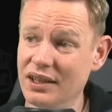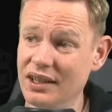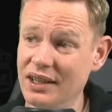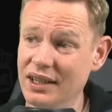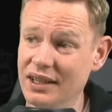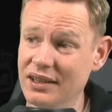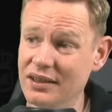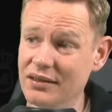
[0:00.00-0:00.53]

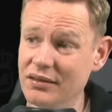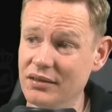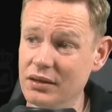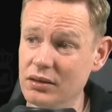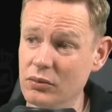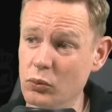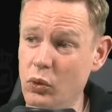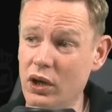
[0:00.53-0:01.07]
in
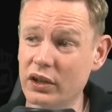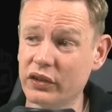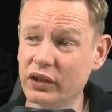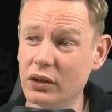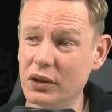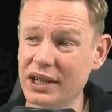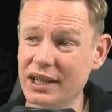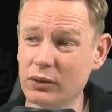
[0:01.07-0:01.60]

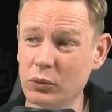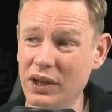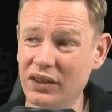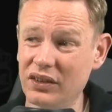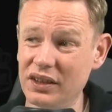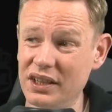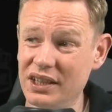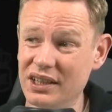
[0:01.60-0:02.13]
Warsaw against
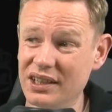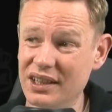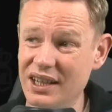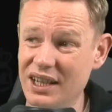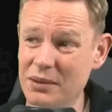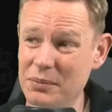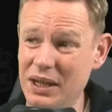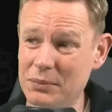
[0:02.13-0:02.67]
Wesley. He
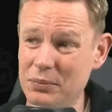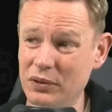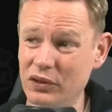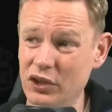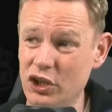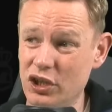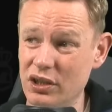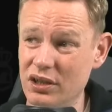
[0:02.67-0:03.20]
got a bad
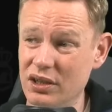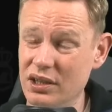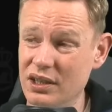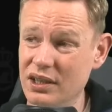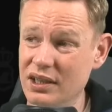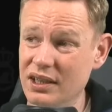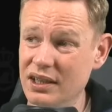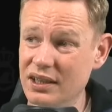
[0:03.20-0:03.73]
position
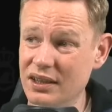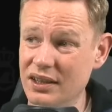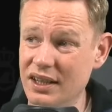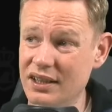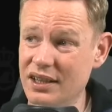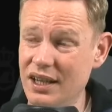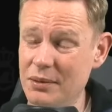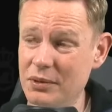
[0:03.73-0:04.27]
in
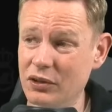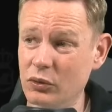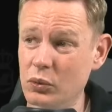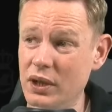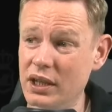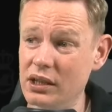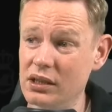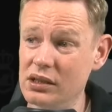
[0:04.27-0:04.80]
that game as
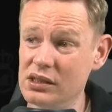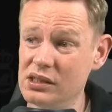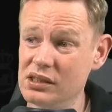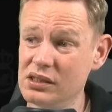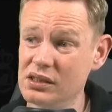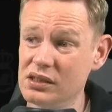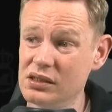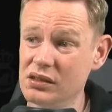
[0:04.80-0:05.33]
well.
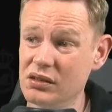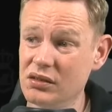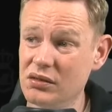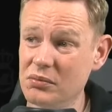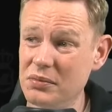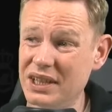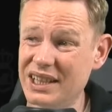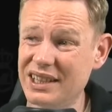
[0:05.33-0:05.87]

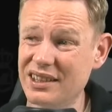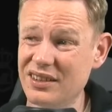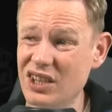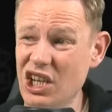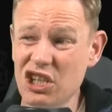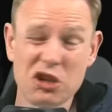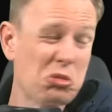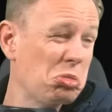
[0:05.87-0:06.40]
But other than
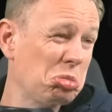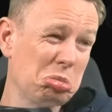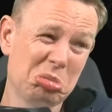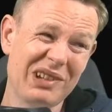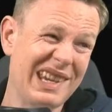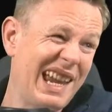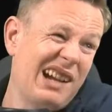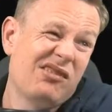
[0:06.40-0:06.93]
that,
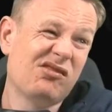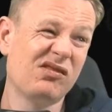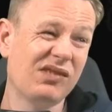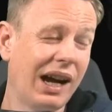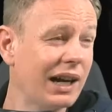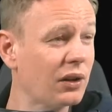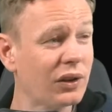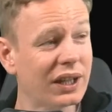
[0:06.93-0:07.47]
yeah,
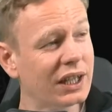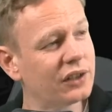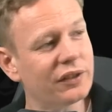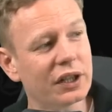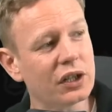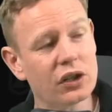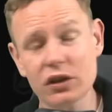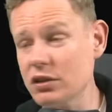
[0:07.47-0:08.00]
I don't think it's
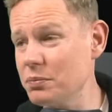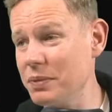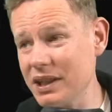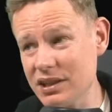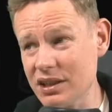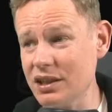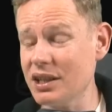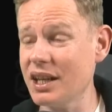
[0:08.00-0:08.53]
very good,
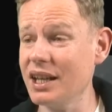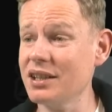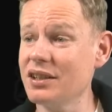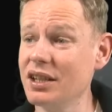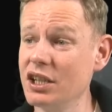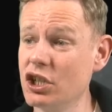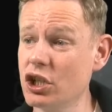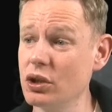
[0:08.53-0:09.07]
but it can
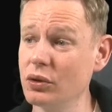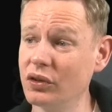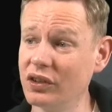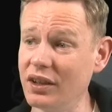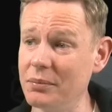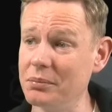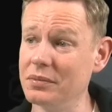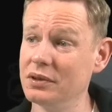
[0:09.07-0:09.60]
teach you
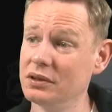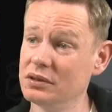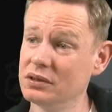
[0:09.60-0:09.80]
some